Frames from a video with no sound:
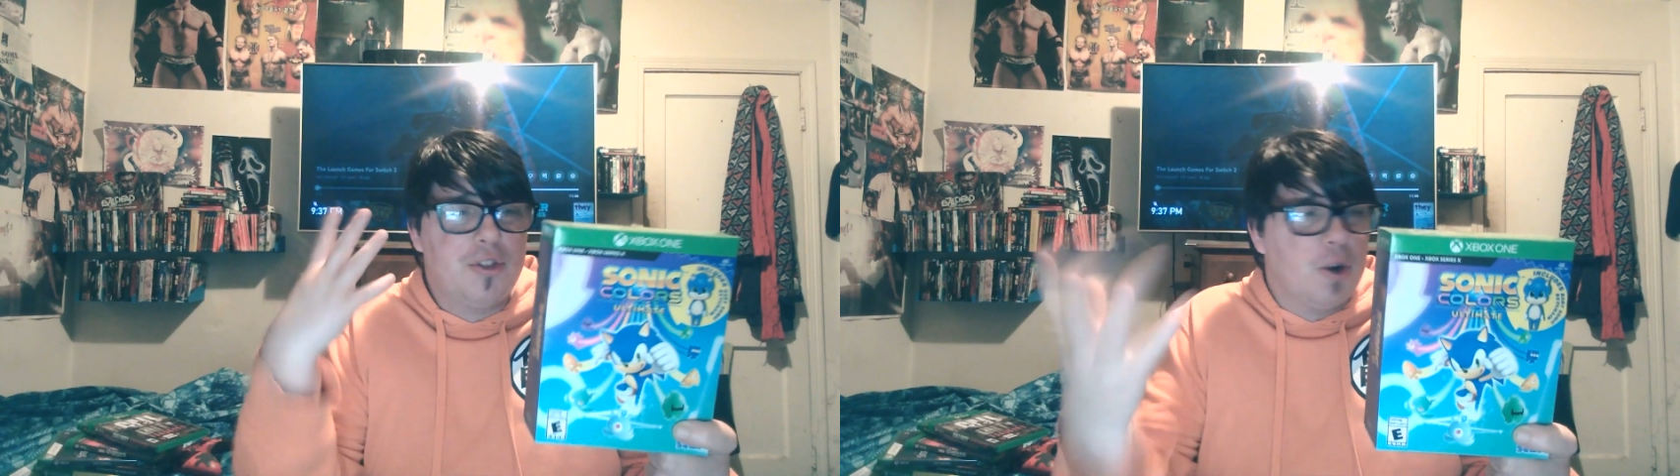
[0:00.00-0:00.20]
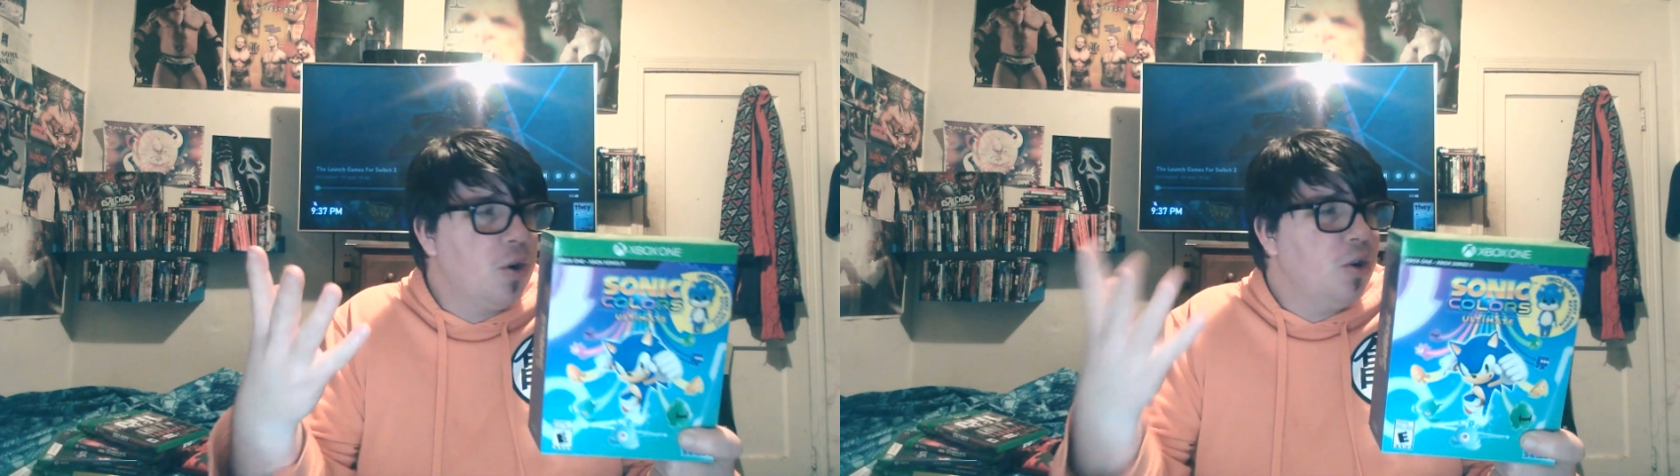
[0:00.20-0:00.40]

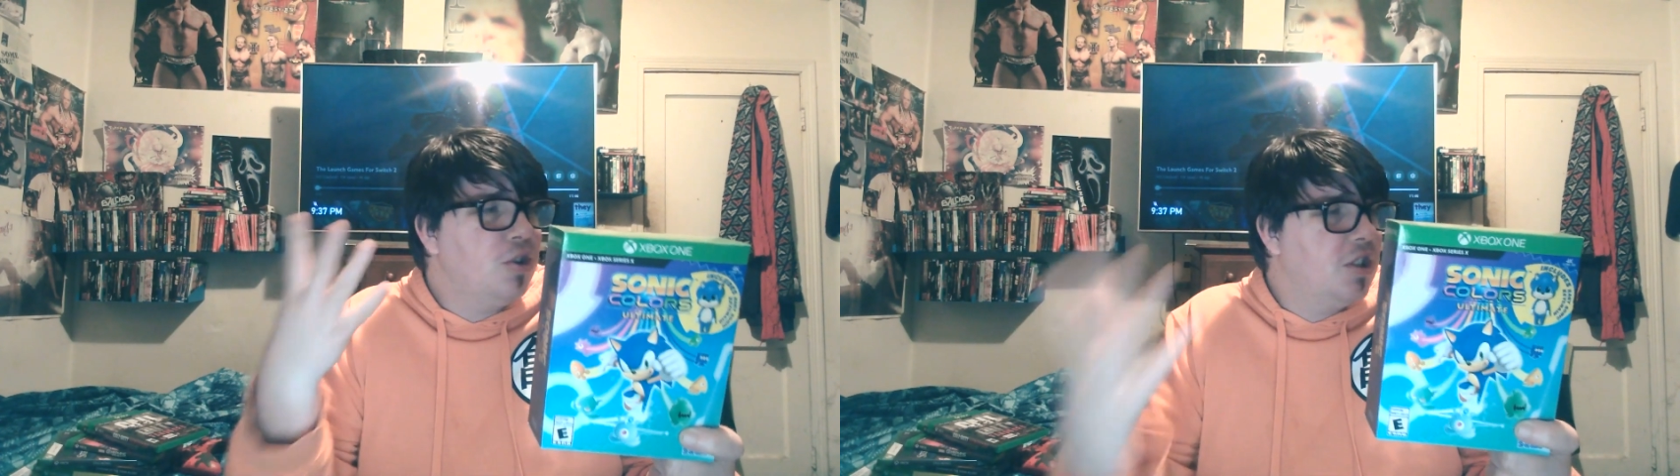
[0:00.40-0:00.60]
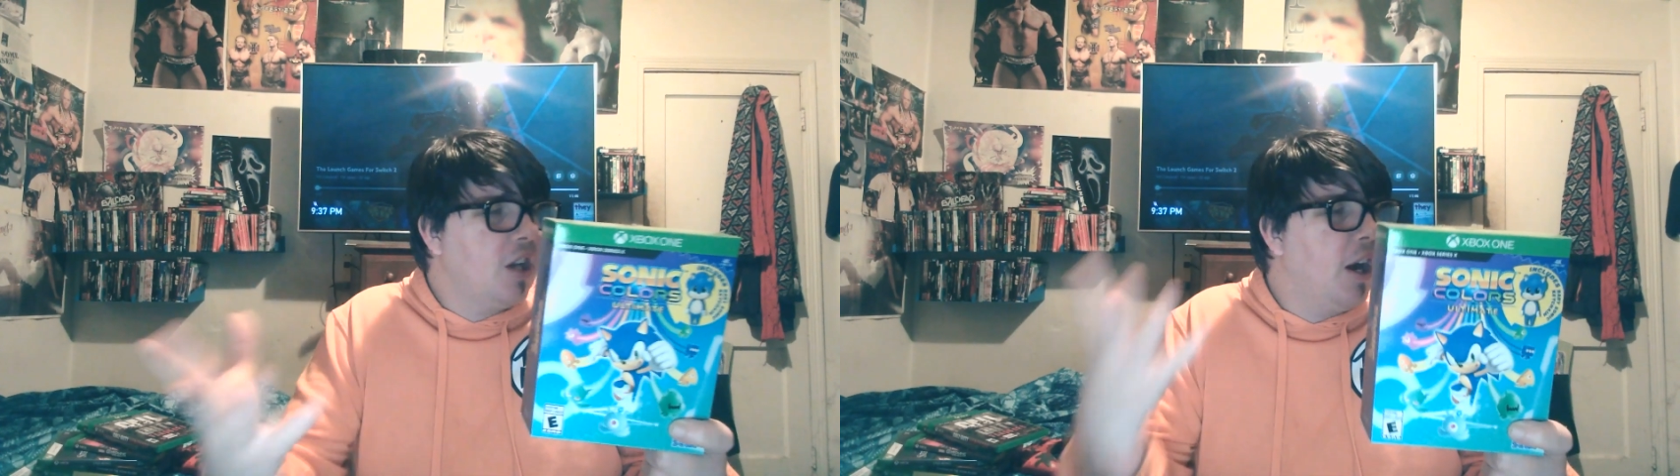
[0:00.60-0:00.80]
third
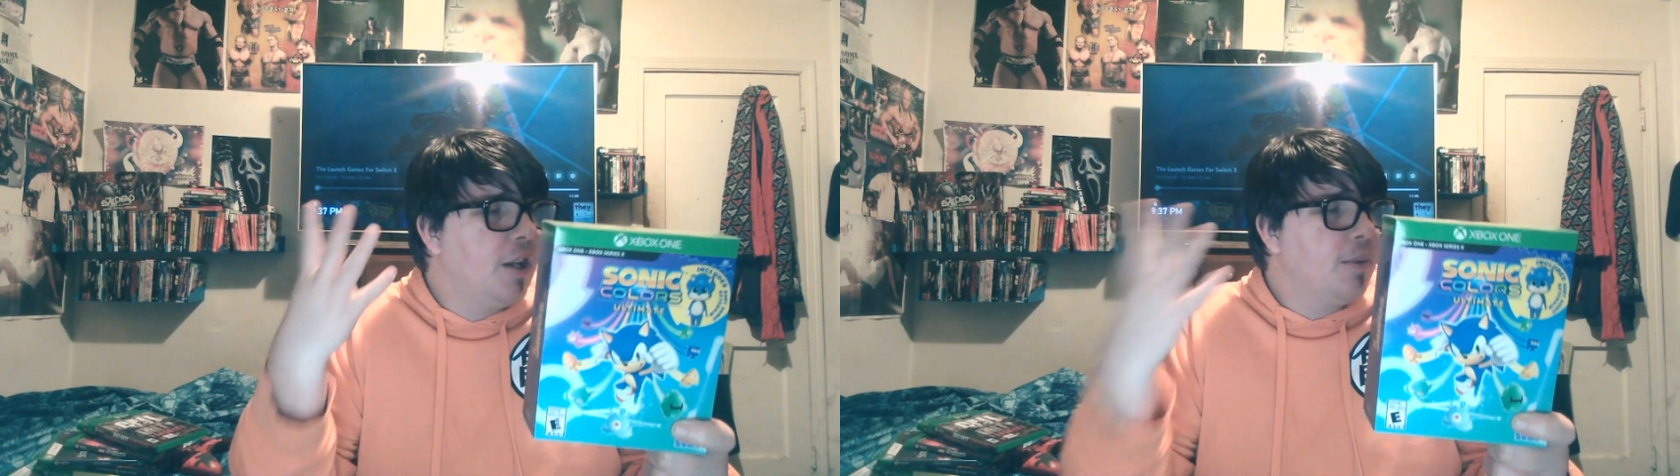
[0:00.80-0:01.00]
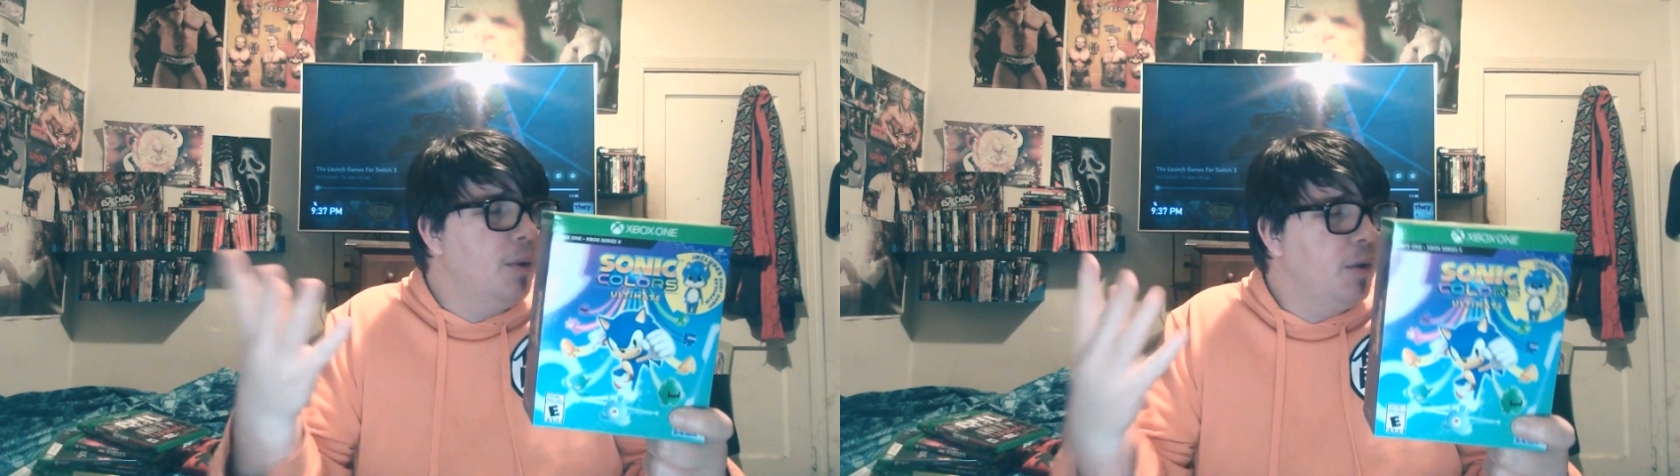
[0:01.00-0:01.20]

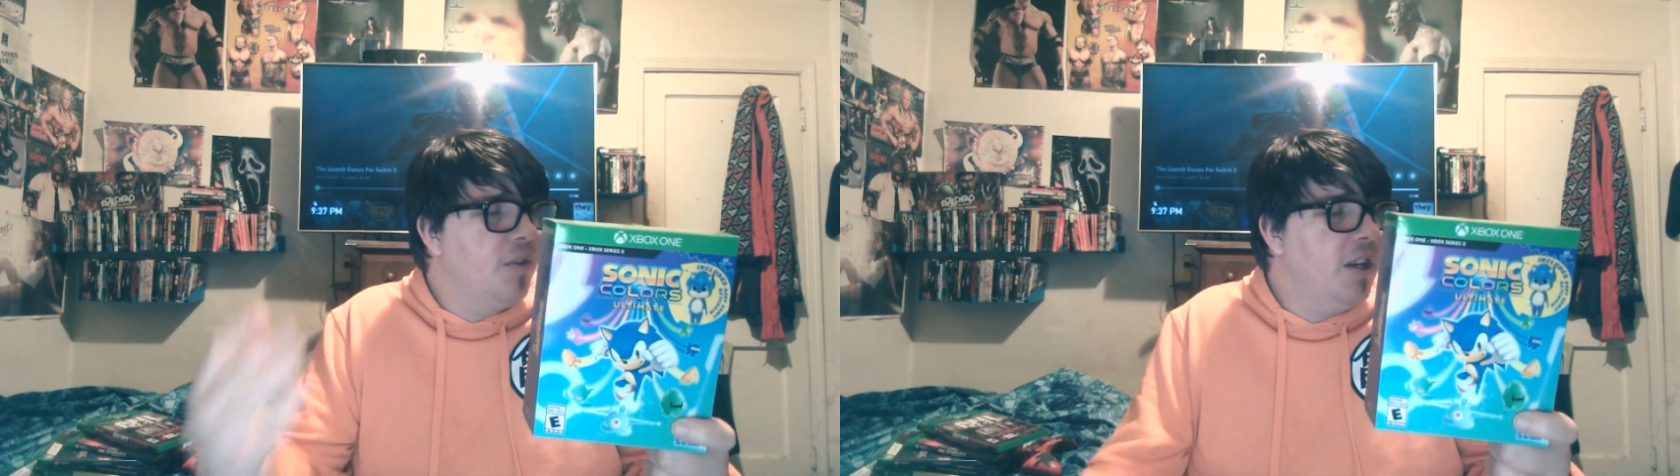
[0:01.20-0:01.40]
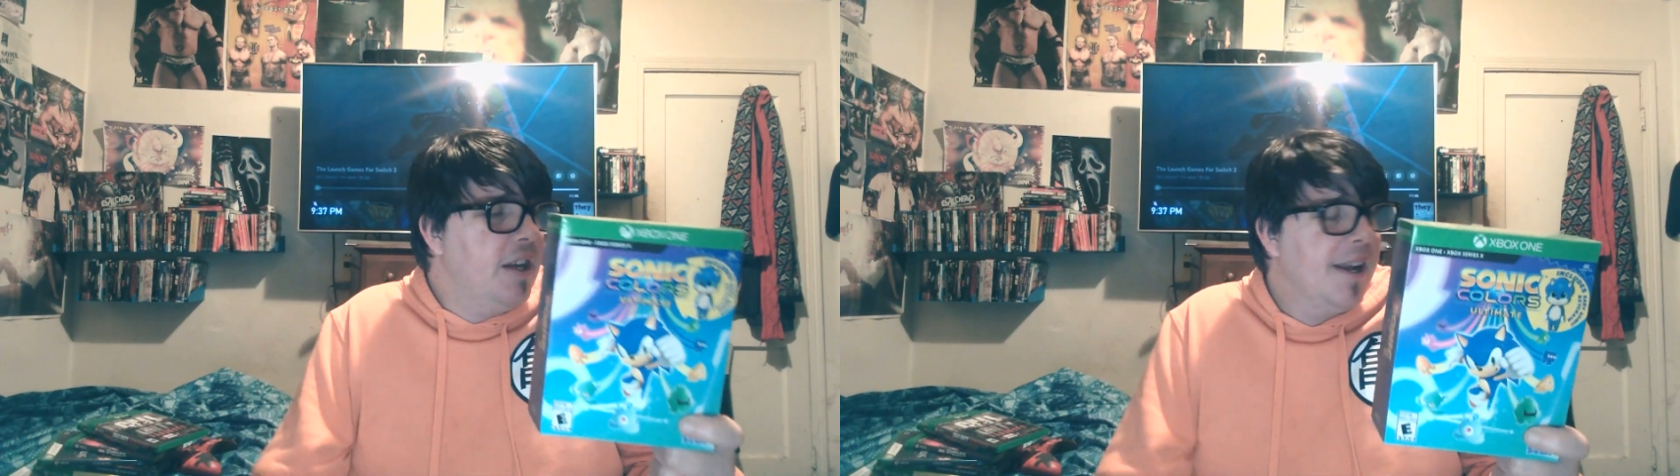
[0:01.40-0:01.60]
Sonic
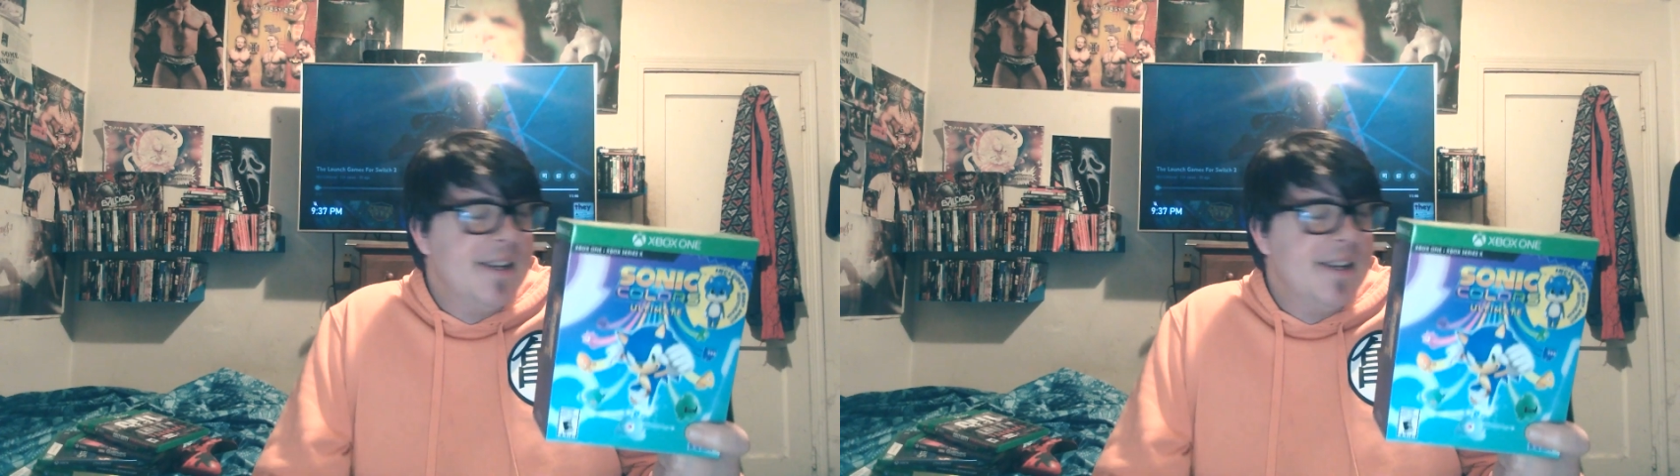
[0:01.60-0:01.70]
movie,